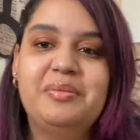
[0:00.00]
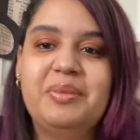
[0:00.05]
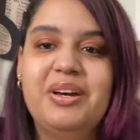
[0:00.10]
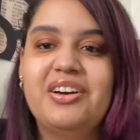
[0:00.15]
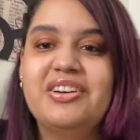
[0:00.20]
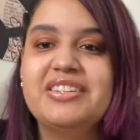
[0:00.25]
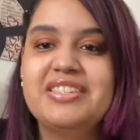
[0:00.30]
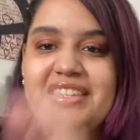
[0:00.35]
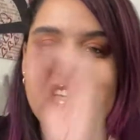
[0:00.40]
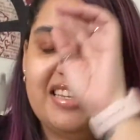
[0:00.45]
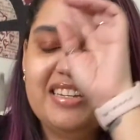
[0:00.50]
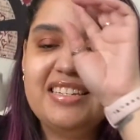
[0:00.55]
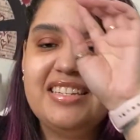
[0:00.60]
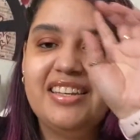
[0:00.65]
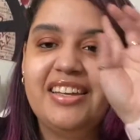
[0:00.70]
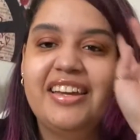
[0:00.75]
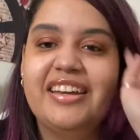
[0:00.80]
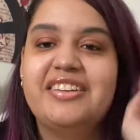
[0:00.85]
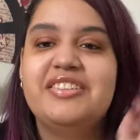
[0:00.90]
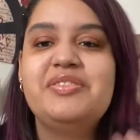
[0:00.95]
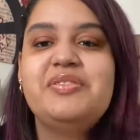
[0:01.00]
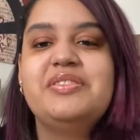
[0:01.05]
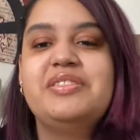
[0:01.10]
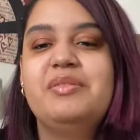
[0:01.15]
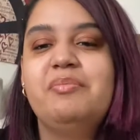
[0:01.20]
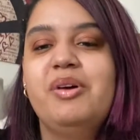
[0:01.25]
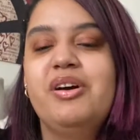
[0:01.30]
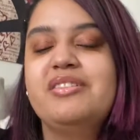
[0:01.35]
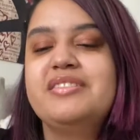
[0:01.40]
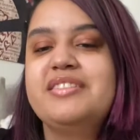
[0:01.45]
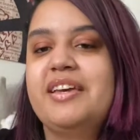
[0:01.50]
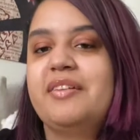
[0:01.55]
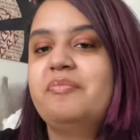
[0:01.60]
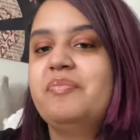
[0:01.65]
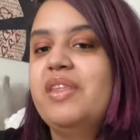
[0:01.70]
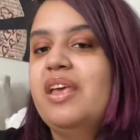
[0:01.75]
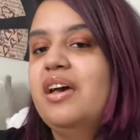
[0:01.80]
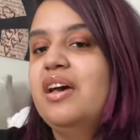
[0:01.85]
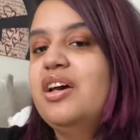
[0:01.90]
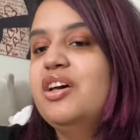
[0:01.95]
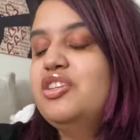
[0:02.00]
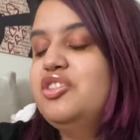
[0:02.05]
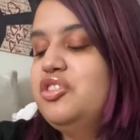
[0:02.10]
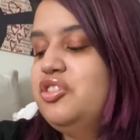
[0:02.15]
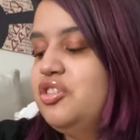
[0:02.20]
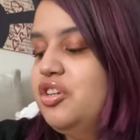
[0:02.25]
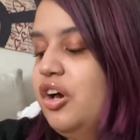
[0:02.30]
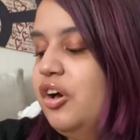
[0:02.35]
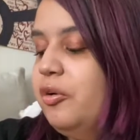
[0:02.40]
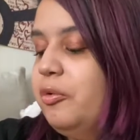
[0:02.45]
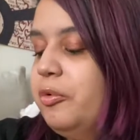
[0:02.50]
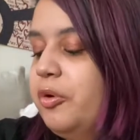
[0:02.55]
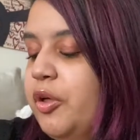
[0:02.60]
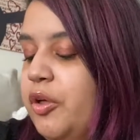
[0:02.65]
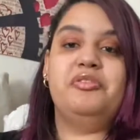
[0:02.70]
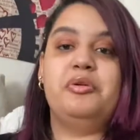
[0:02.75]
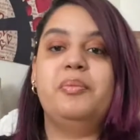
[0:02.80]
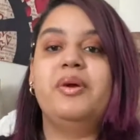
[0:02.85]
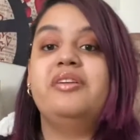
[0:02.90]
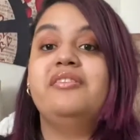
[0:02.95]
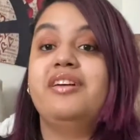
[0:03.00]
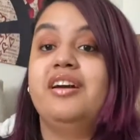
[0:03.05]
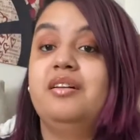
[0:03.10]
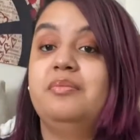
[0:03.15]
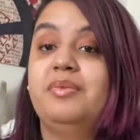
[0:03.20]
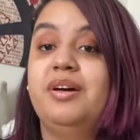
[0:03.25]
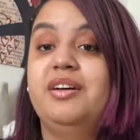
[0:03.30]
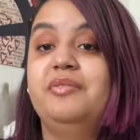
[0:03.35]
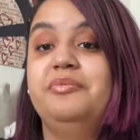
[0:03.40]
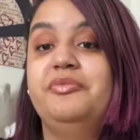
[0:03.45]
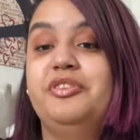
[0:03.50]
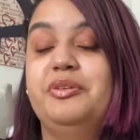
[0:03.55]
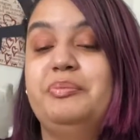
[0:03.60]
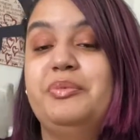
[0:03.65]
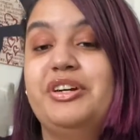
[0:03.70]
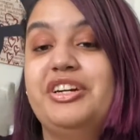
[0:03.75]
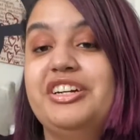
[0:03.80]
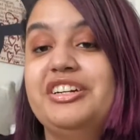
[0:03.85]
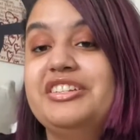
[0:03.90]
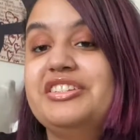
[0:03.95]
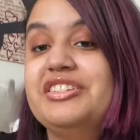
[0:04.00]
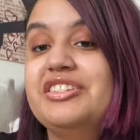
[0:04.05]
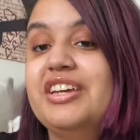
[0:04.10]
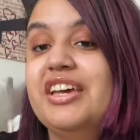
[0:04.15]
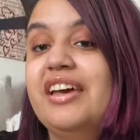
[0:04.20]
box until I could do this unboxing. So for my wrap up for March,